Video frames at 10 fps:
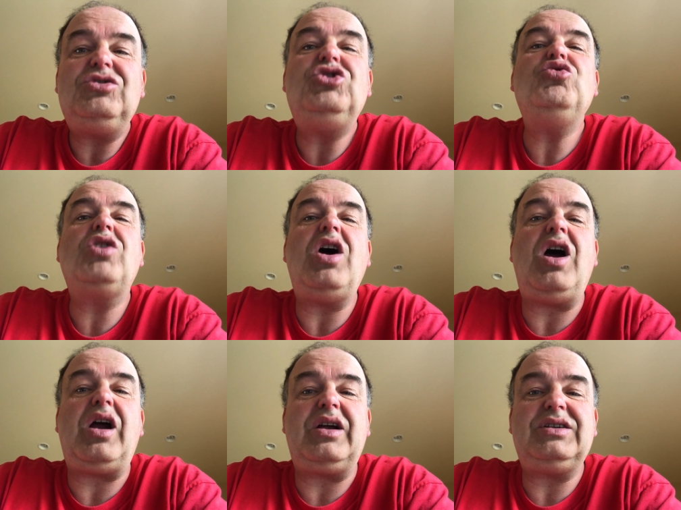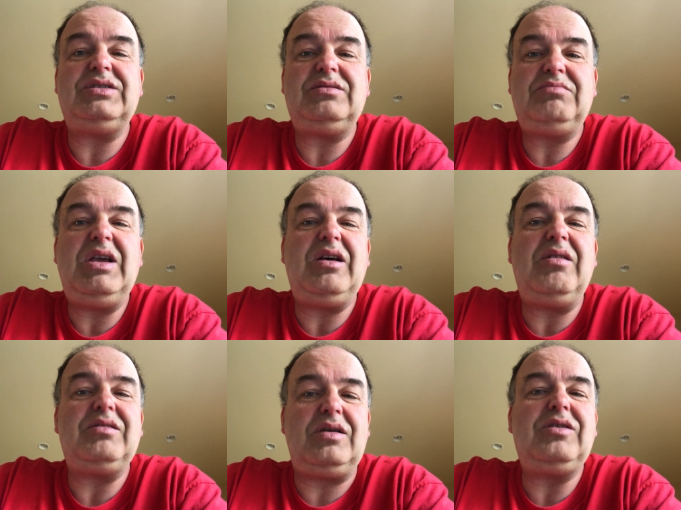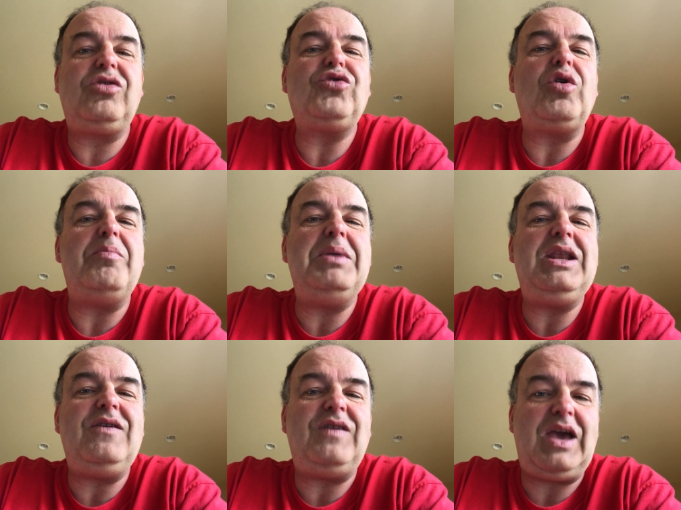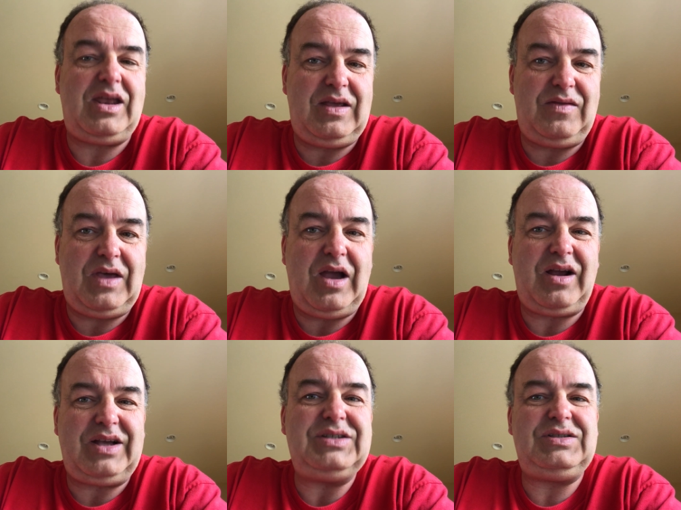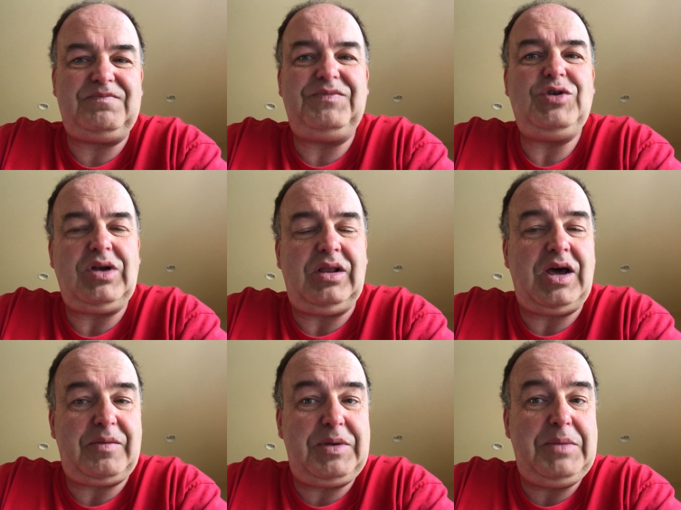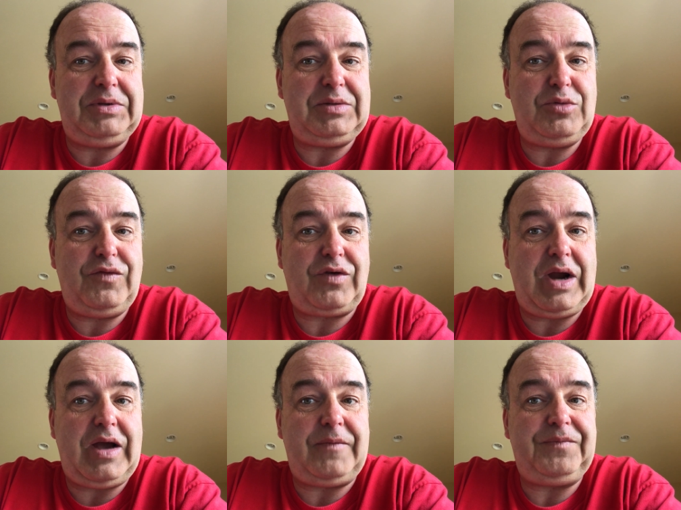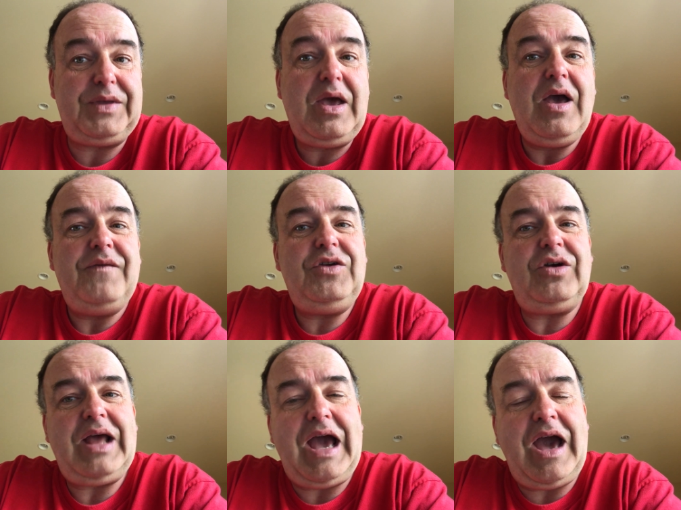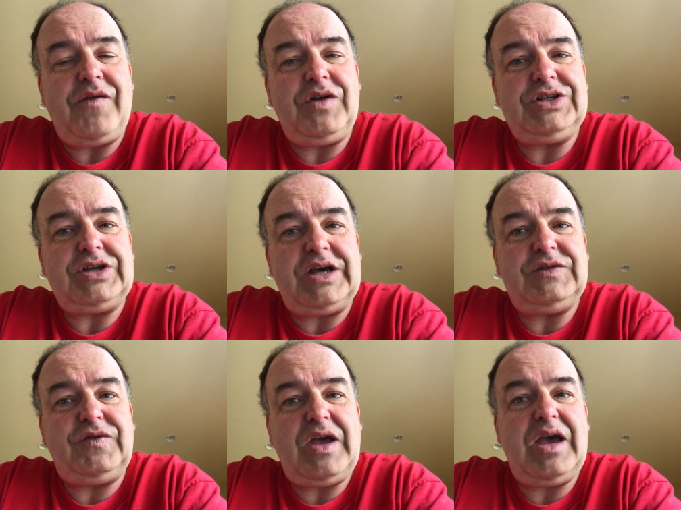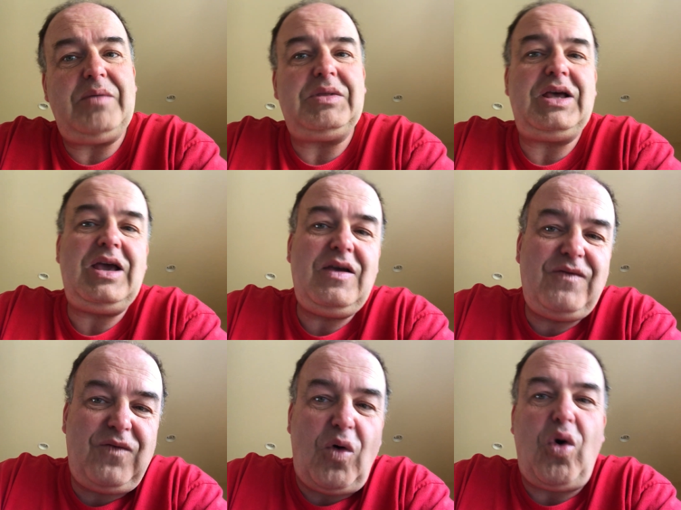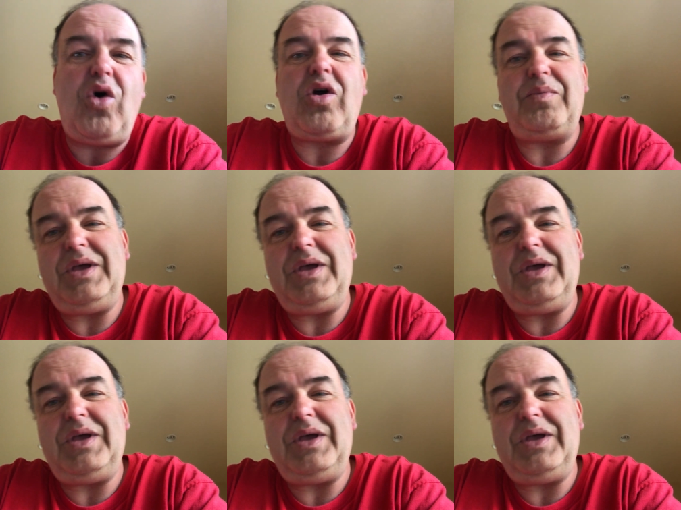two cars, you know, throw a minivan in there because you got a lot of people to move around. If you're an average sized family, four